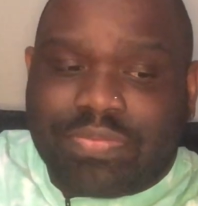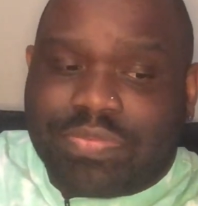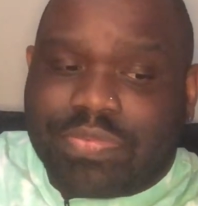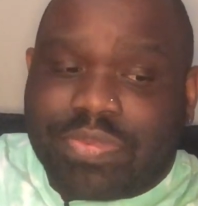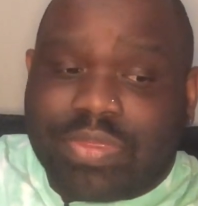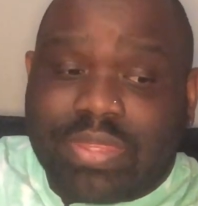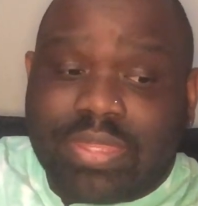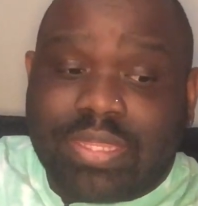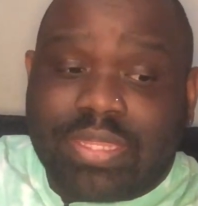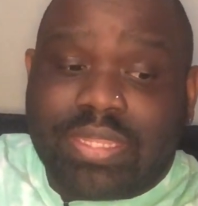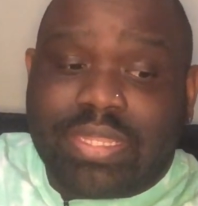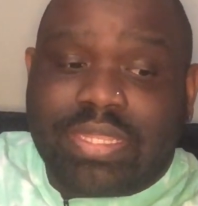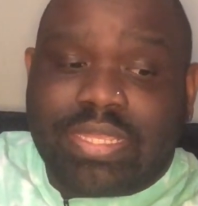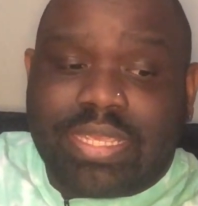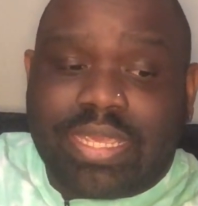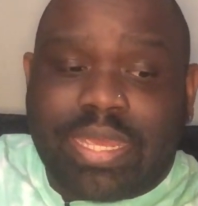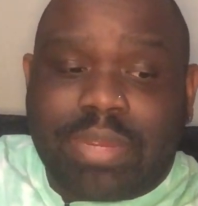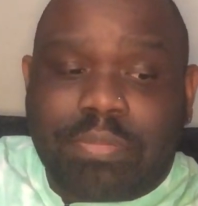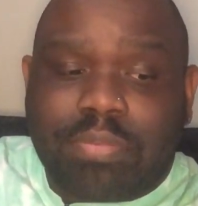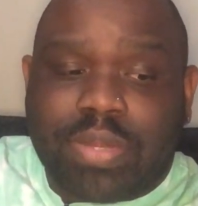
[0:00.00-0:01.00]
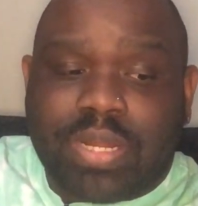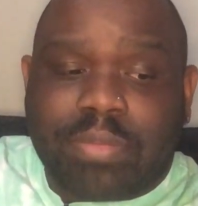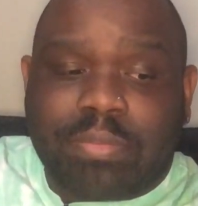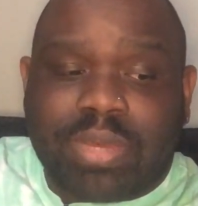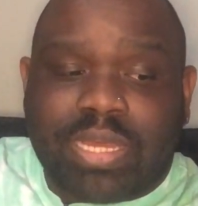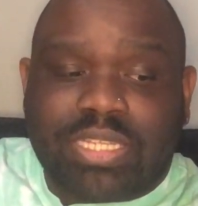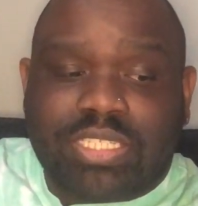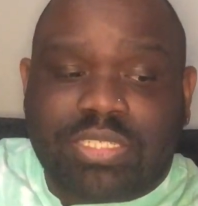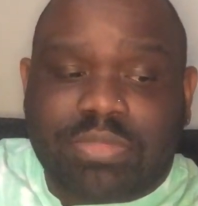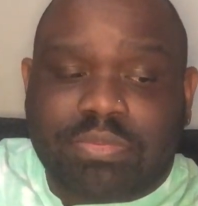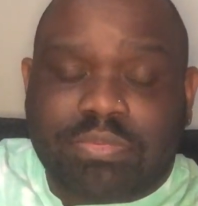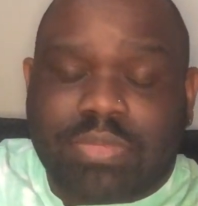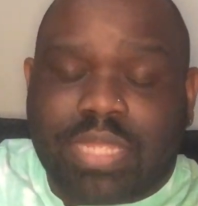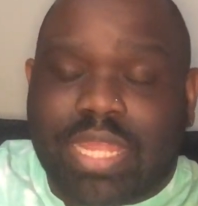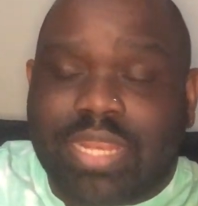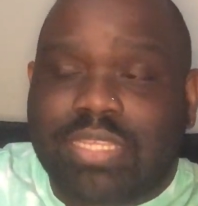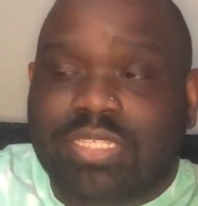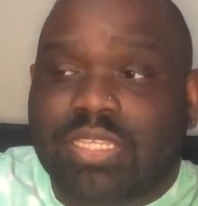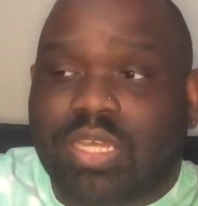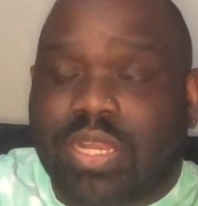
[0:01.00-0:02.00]
Mm, yeah, pretty much.
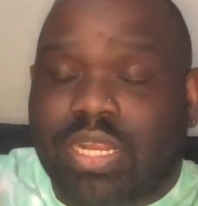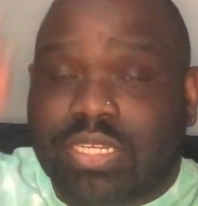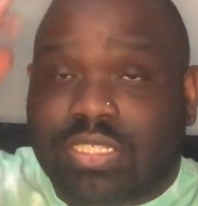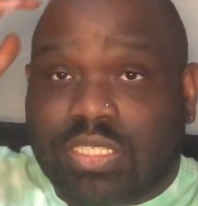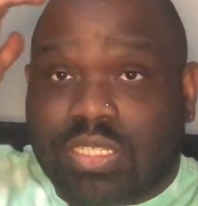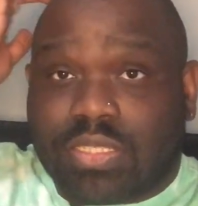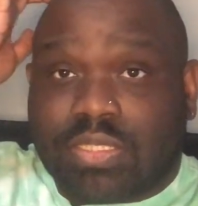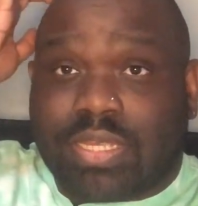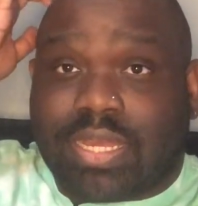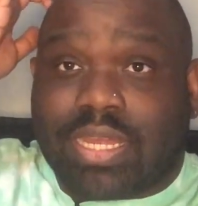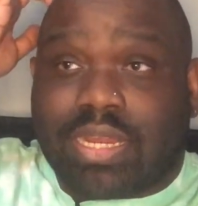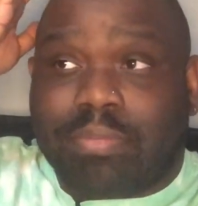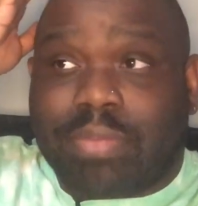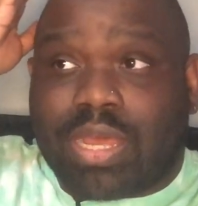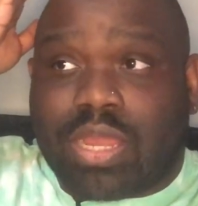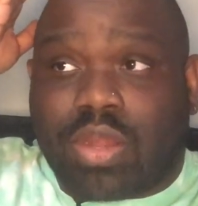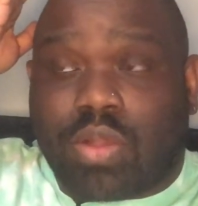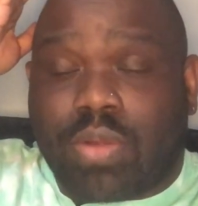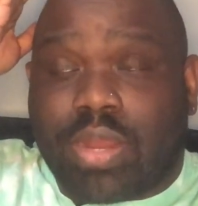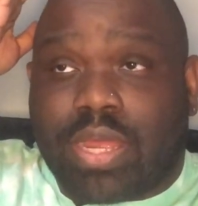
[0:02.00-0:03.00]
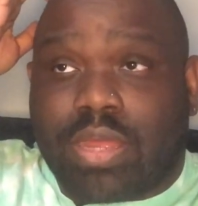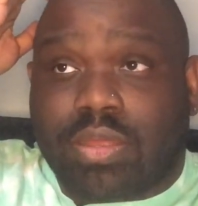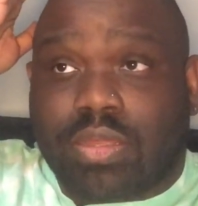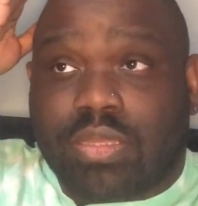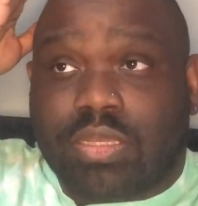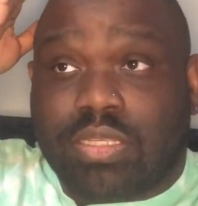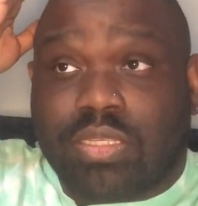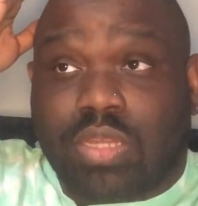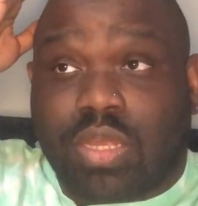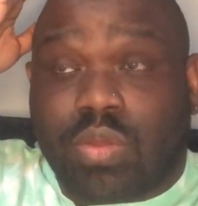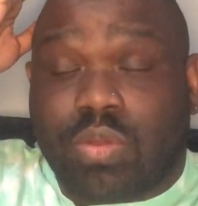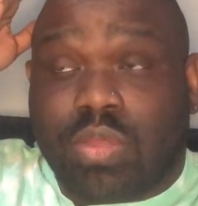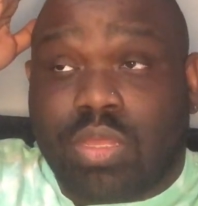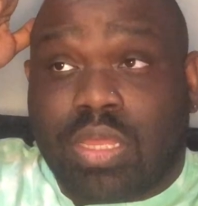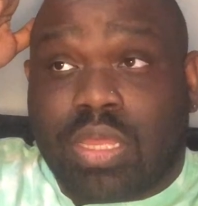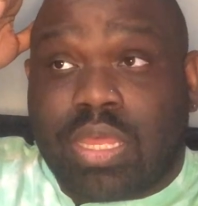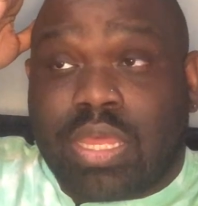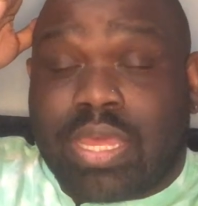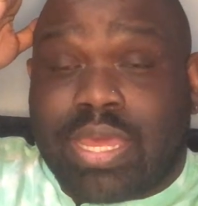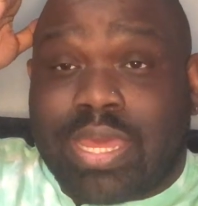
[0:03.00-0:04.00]
And so they're still talking about Crown. You know,
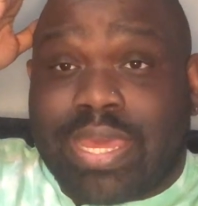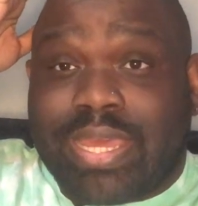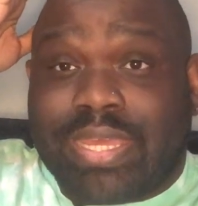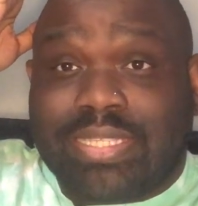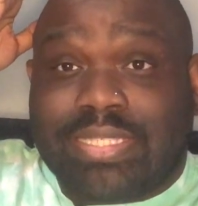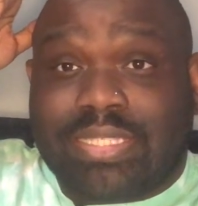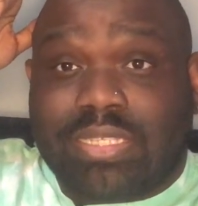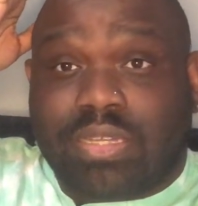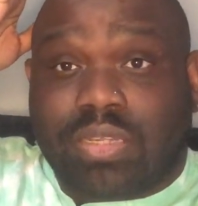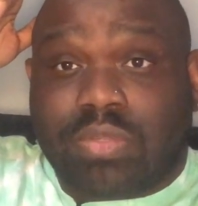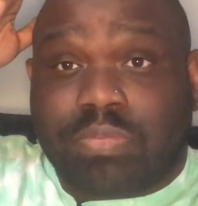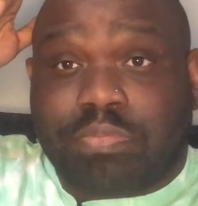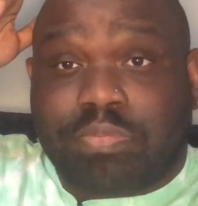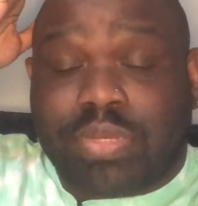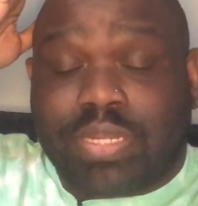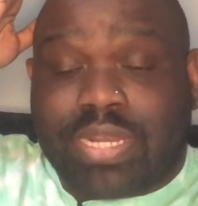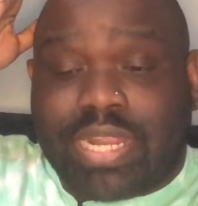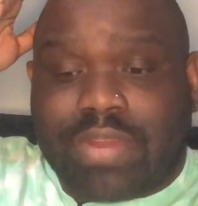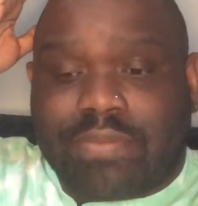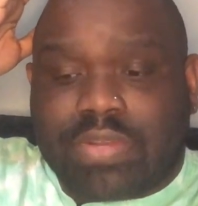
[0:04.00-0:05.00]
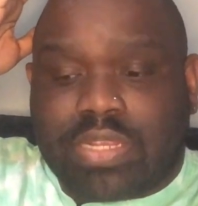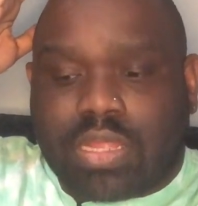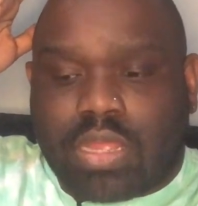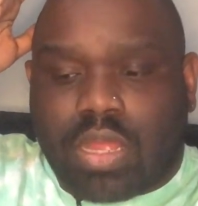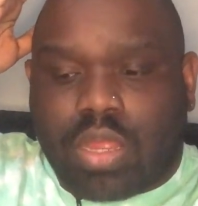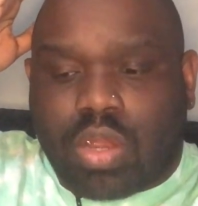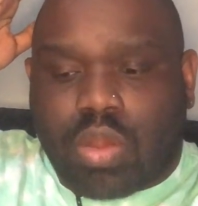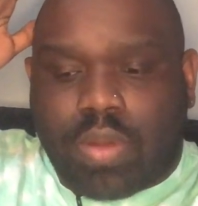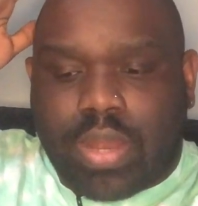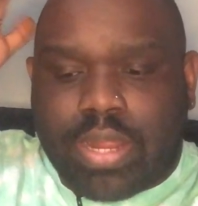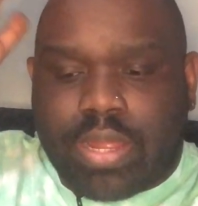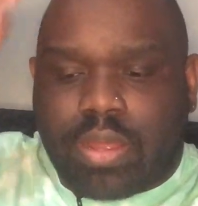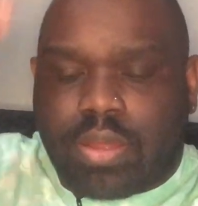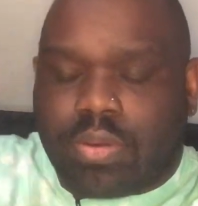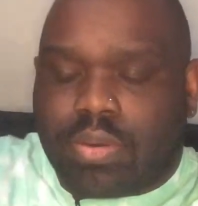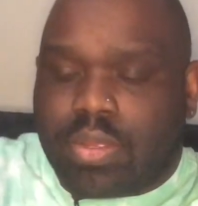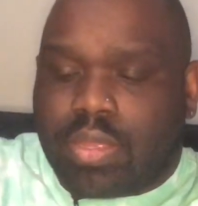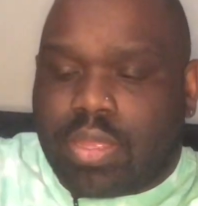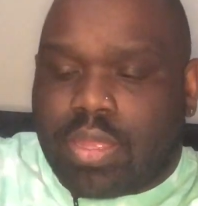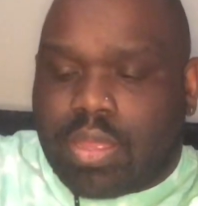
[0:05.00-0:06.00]
he's still putting everything on Crown.